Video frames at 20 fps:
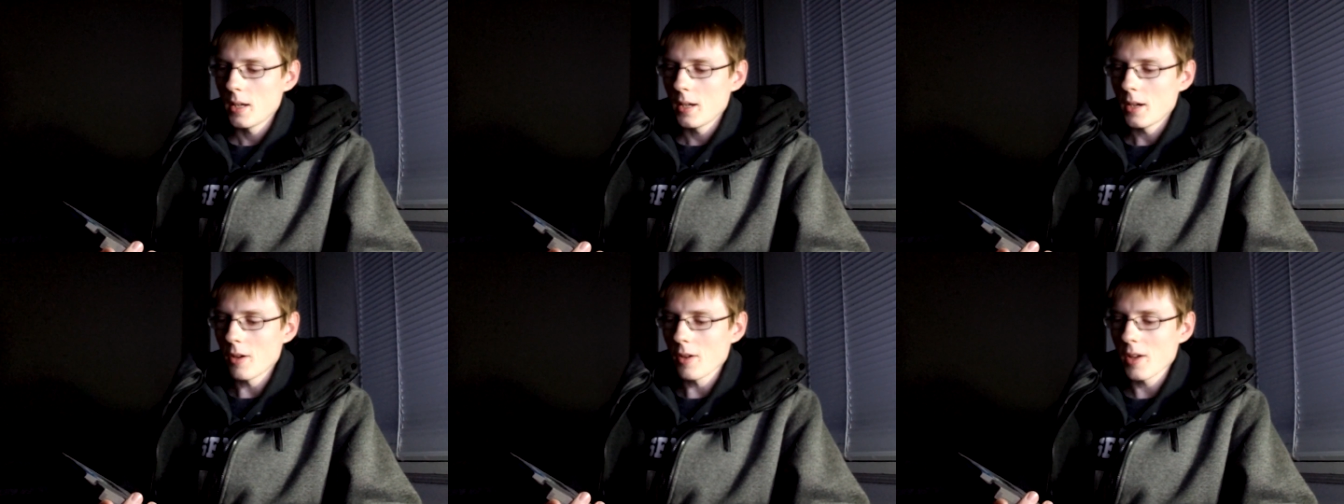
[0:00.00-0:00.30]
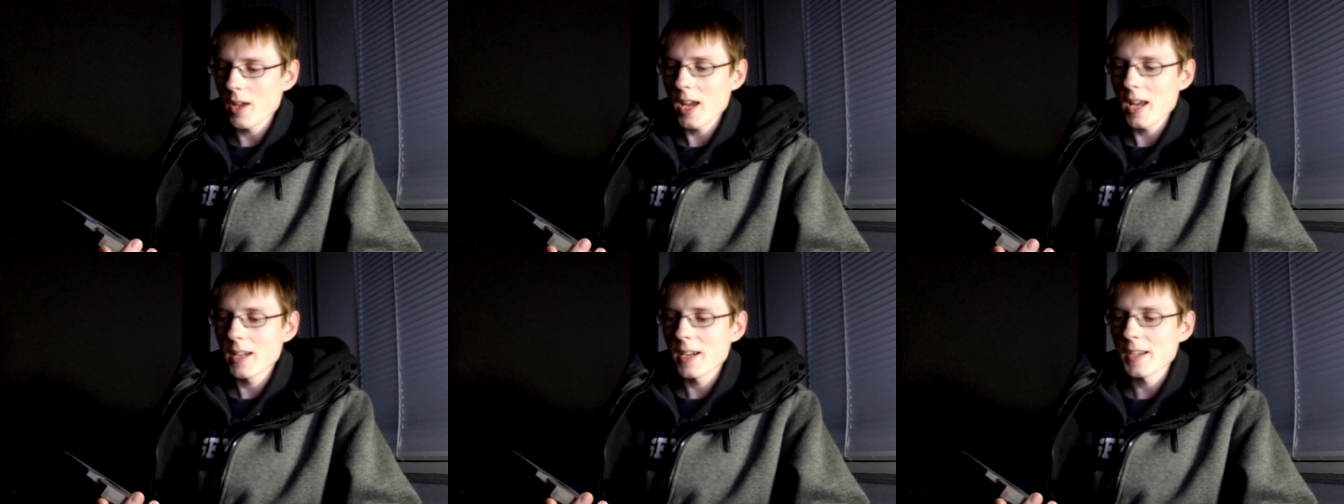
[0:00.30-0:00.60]

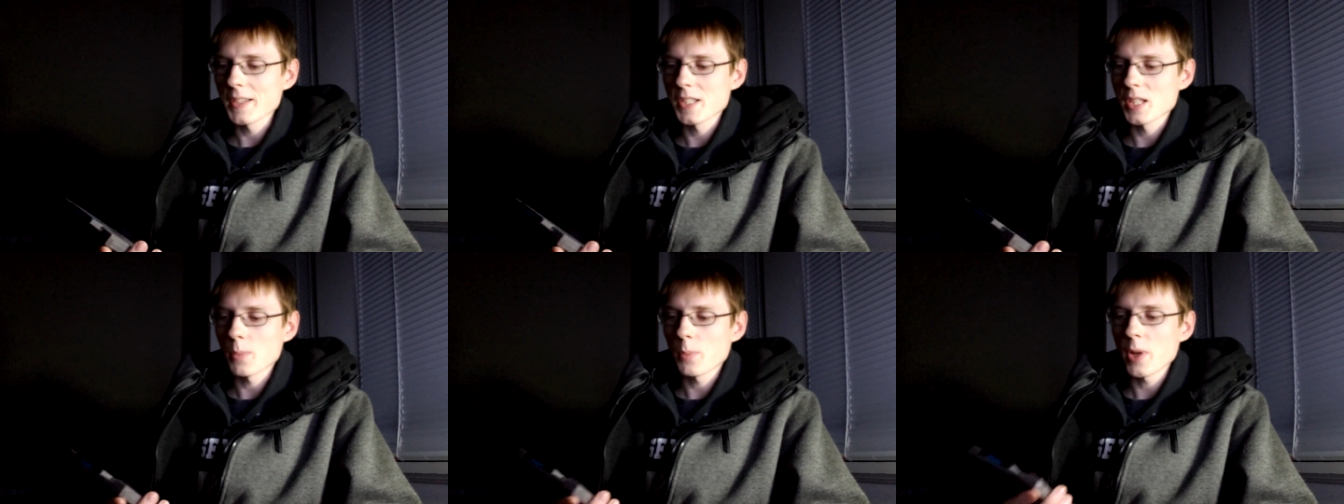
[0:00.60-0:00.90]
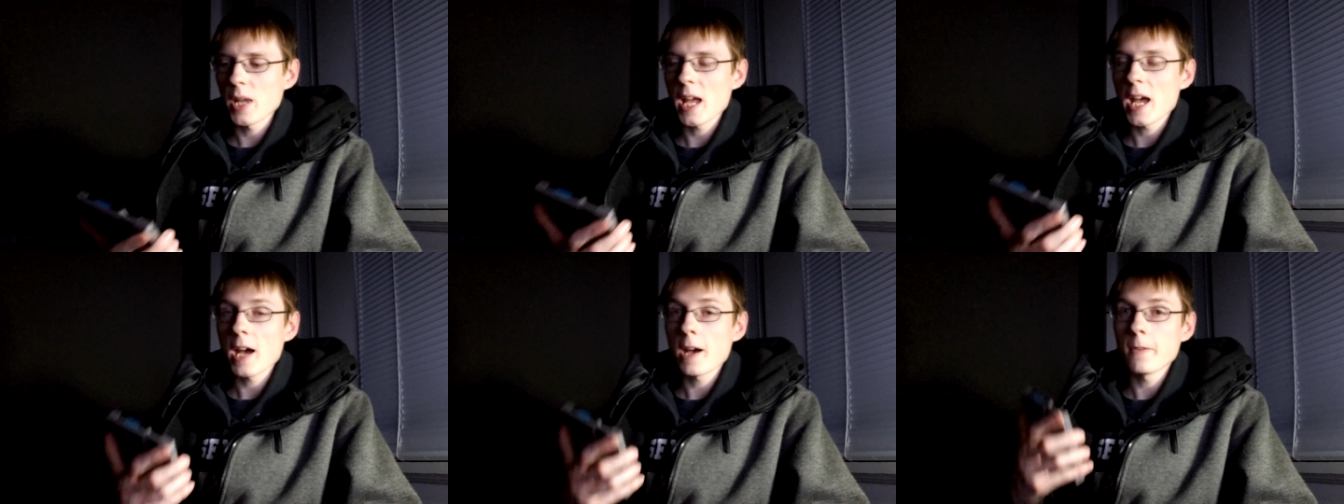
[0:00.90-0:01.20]
Okay, next up
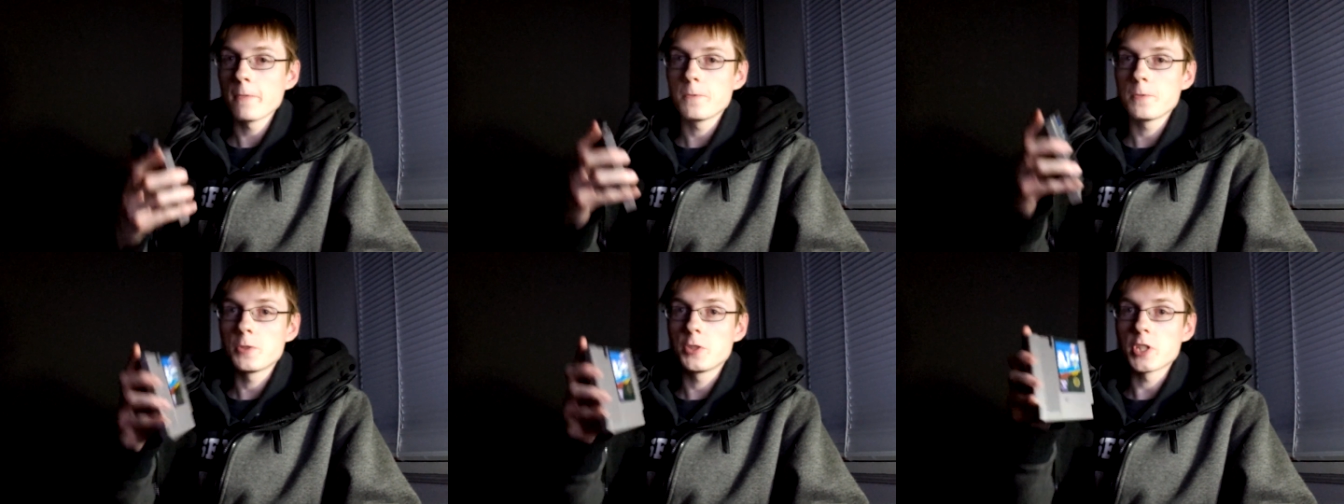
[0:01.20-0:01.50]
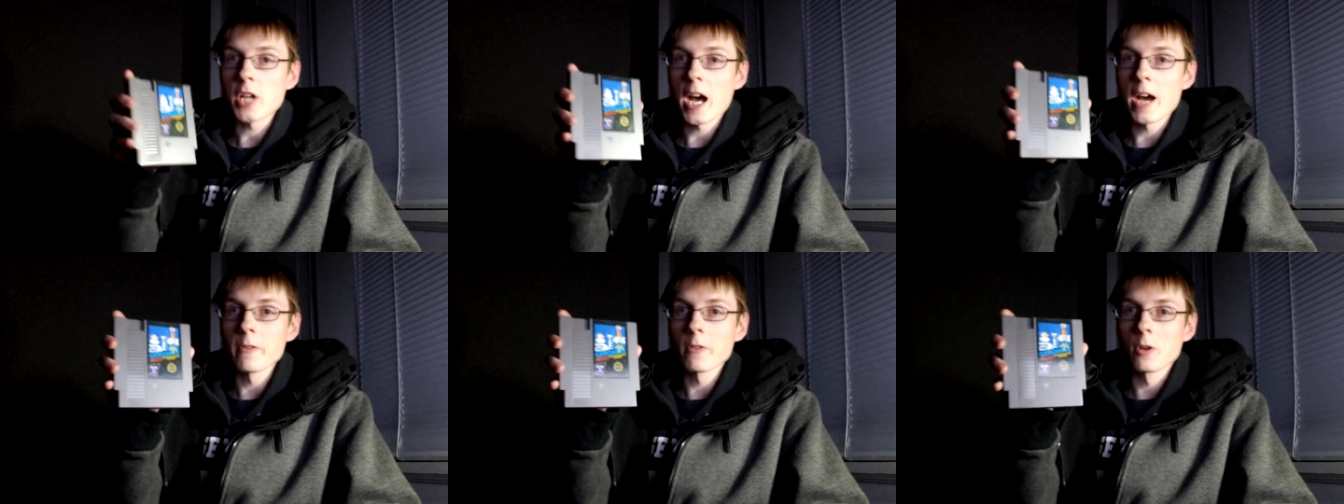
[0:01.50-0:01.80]
we have
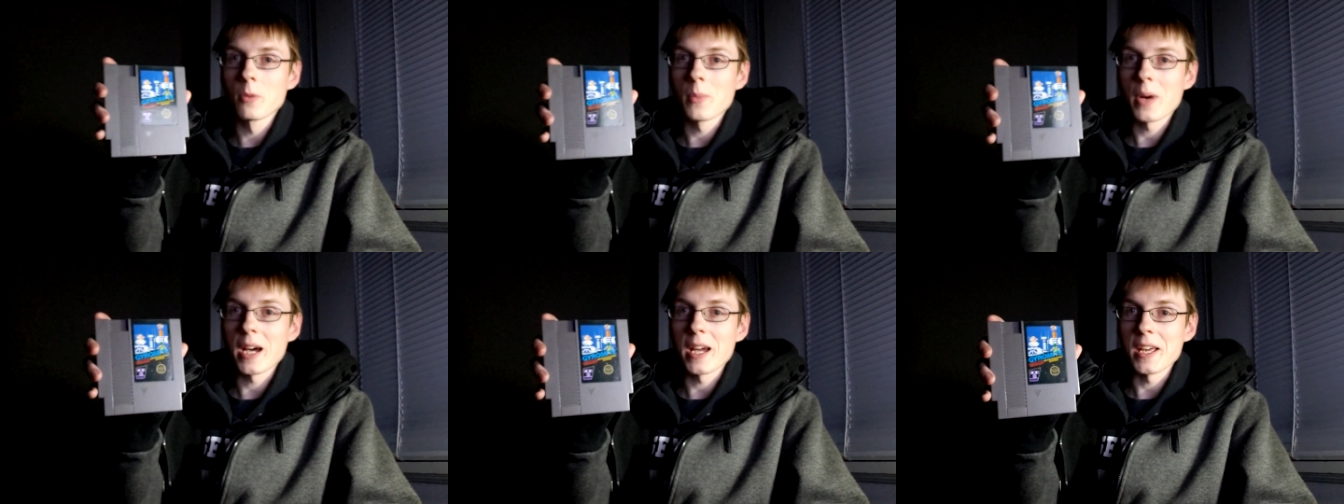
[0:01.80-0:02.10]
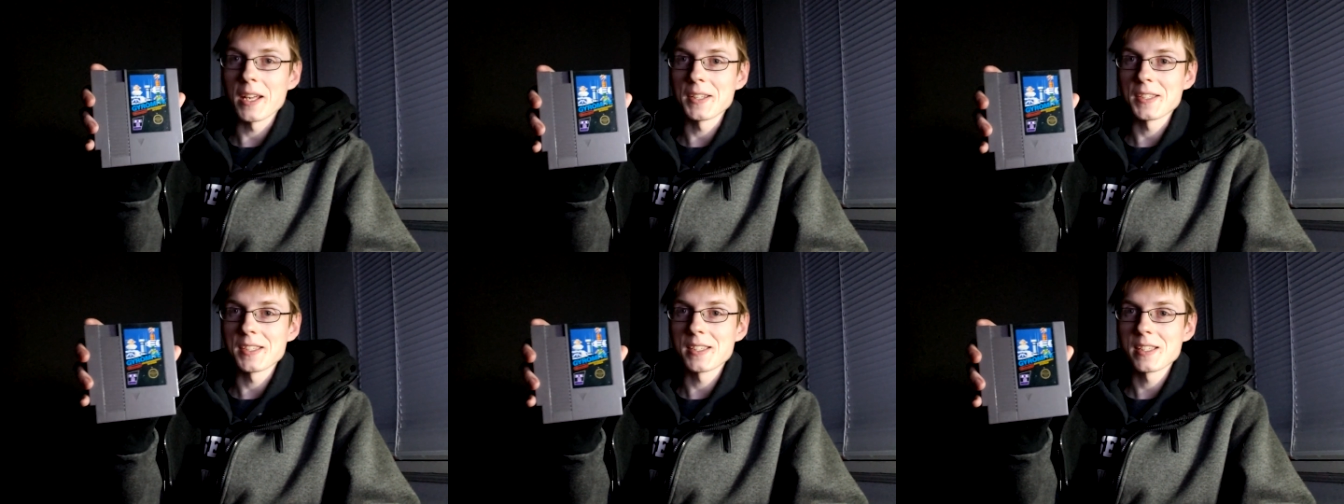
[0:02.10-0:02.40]

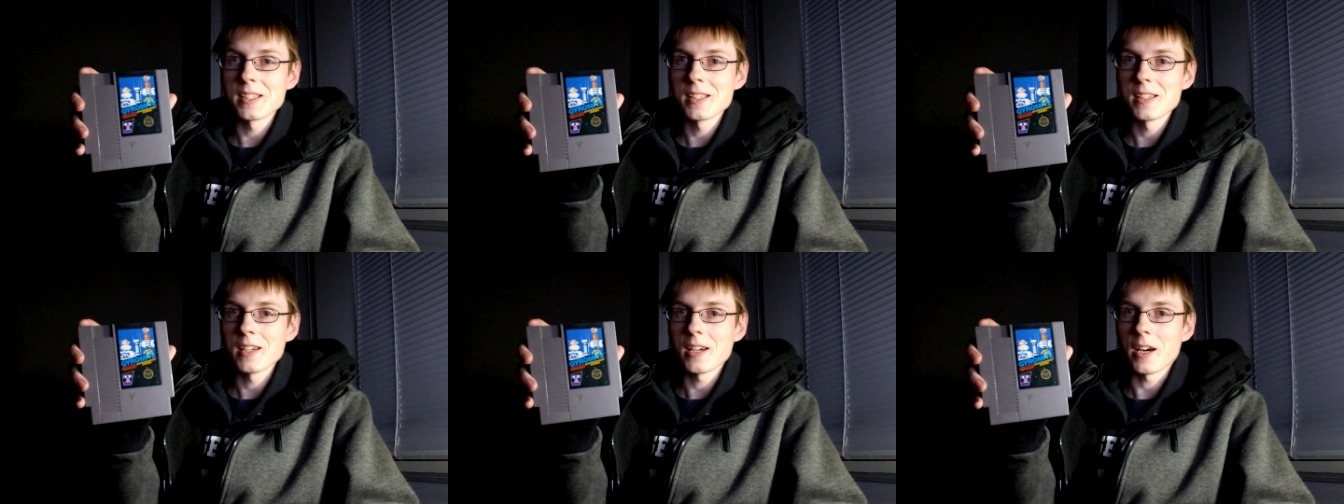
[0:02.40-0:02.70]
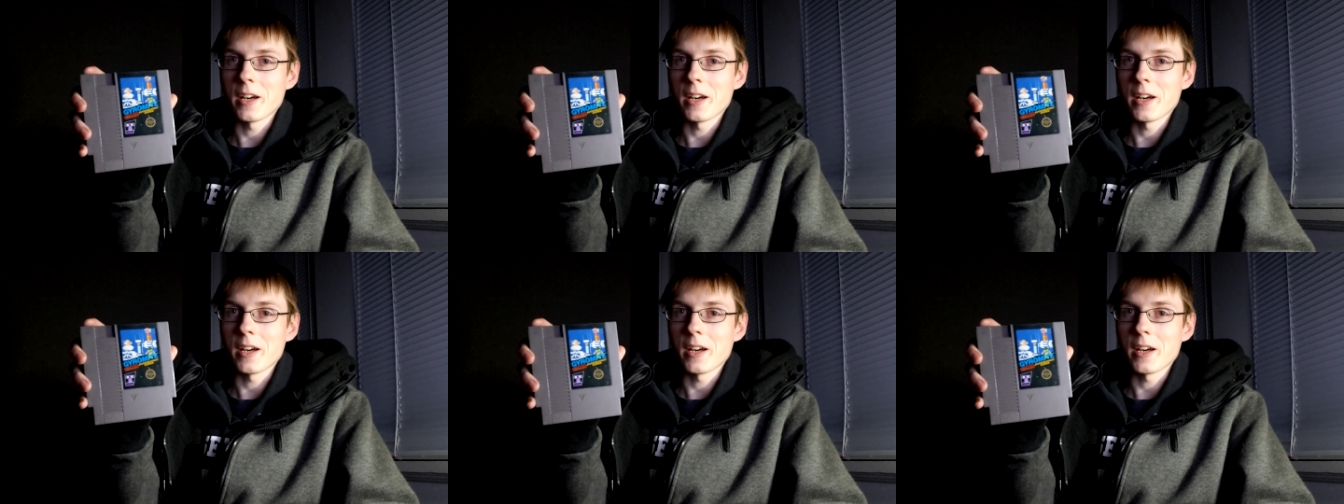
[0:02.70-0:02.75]
Gyromite.